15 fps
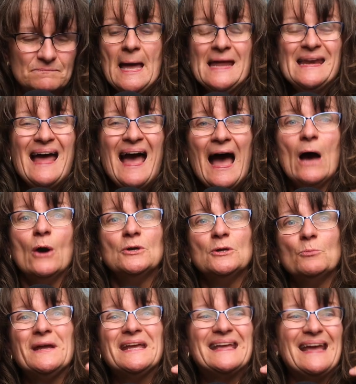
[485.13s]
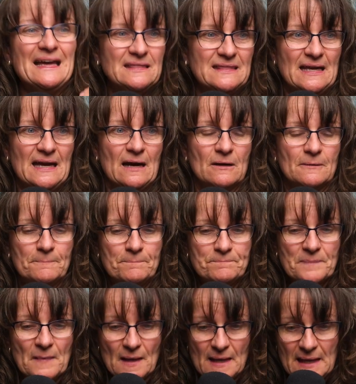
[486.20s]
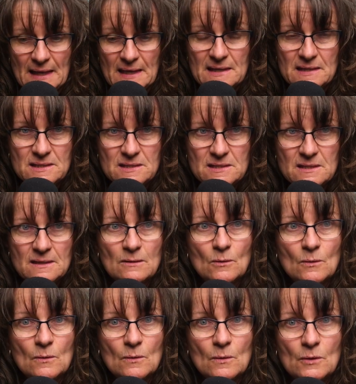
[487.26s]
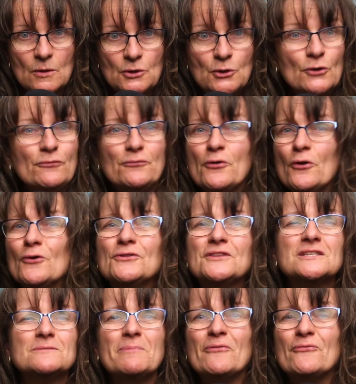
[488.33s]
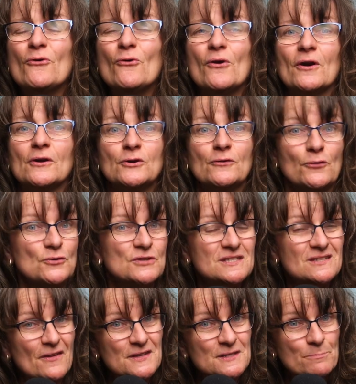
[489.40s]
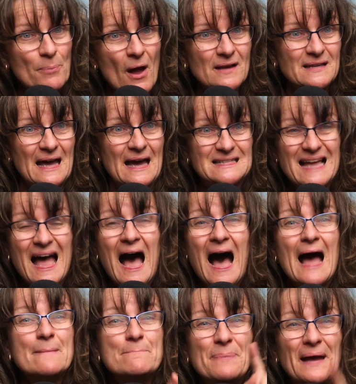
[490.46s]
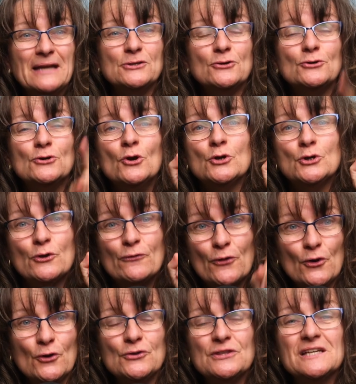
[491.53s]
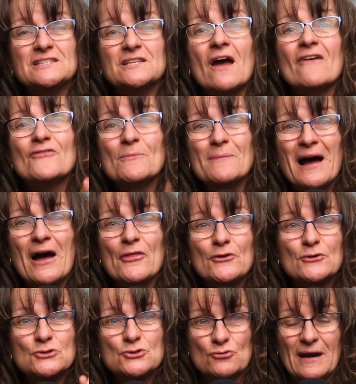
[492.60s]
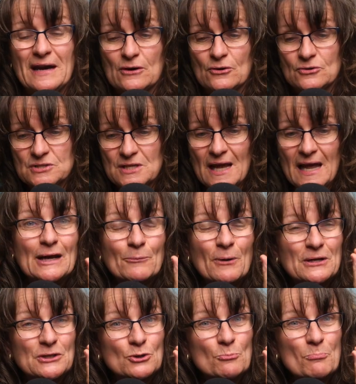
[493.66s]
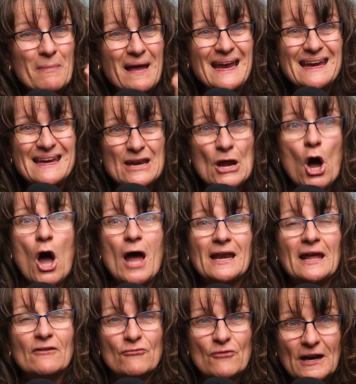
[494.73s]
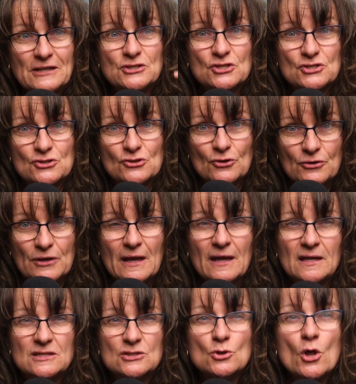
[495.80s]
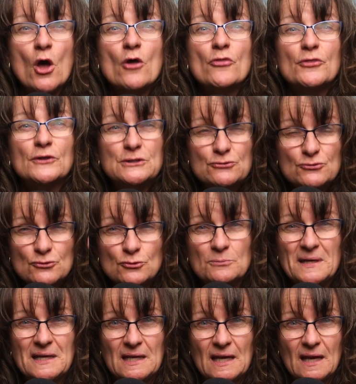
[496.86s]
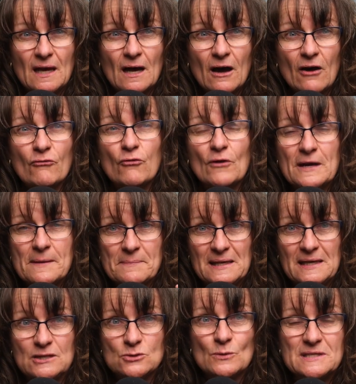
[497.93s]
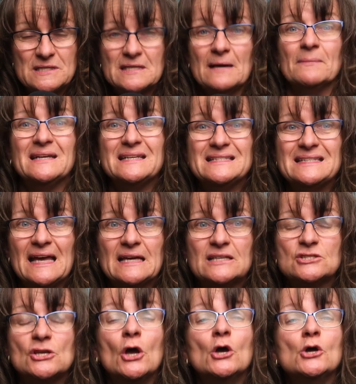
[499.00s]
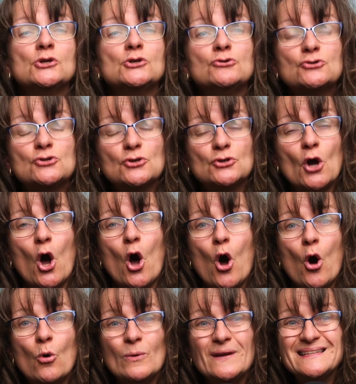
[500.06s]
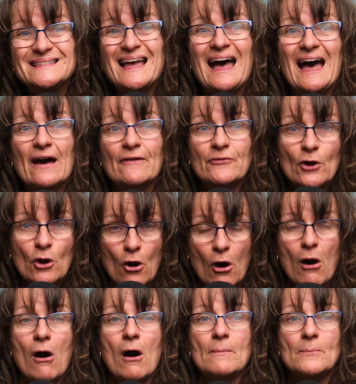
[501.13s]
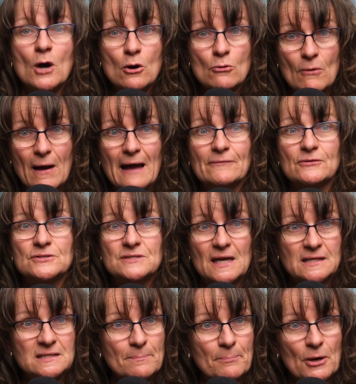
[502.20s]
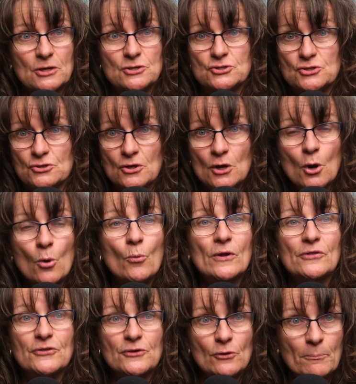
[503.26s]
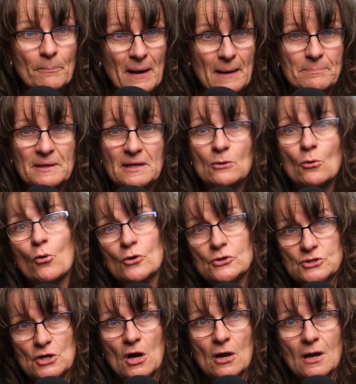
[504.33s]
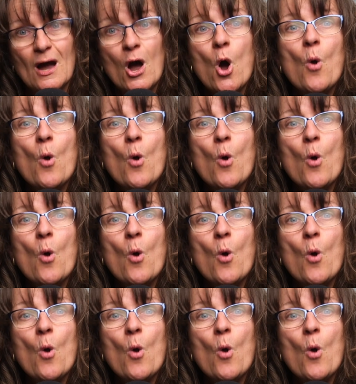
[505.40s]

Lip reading: And how did we get there is... you've heard this before. You've heard this on this podcast. I bet you've heard this from other trainers. What you may not have registered is the true meaning of what it means when somebody says you should always have calm arrivals and departure with your puppy or dog.